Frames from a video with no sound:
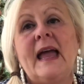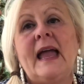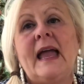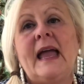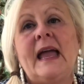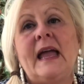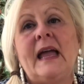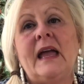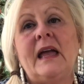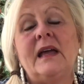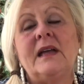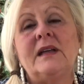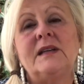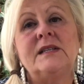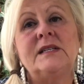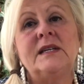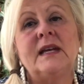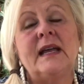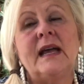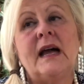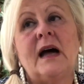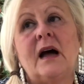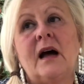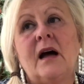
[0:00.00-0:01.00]
And
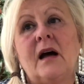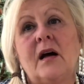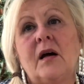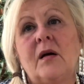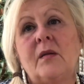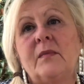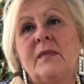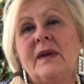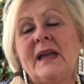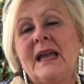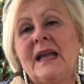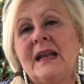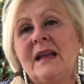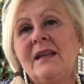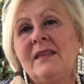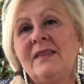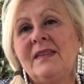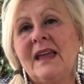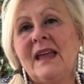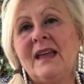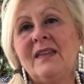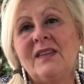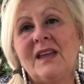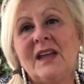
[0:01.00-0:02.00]

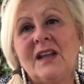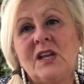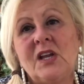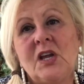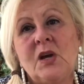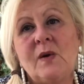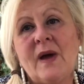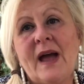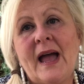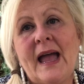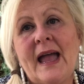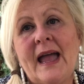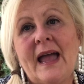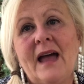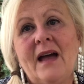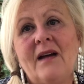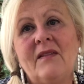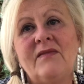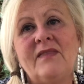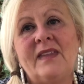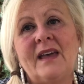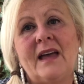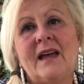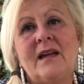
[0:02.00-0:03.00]
anything that you
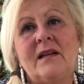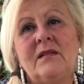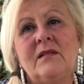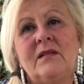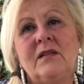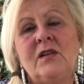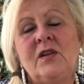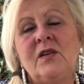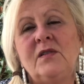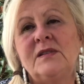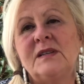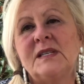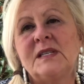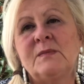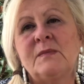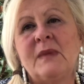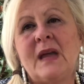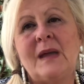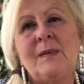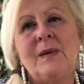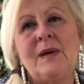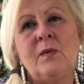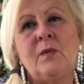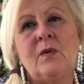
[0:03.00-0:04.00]
have that you just
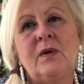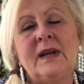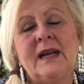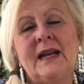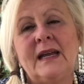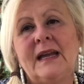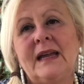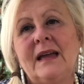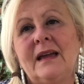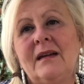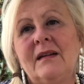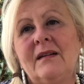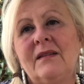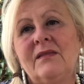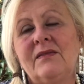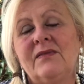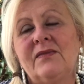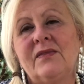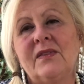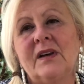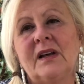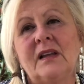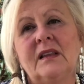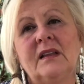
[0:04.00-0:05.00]
maybe want to give
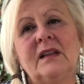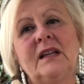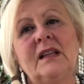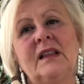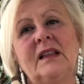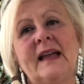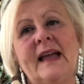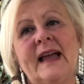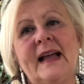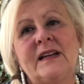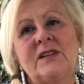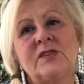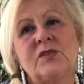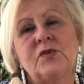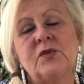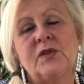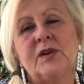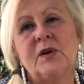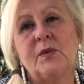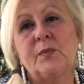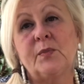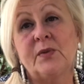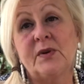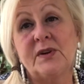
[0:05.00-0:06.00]
a little
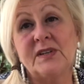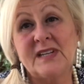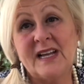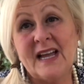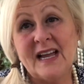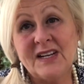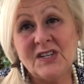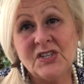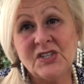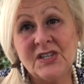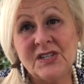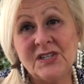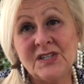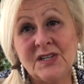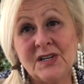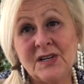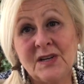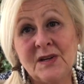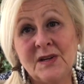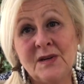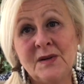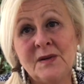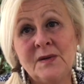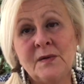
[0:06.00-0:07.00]
extra protection
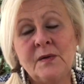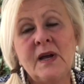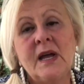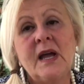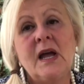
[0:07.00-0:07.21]
to,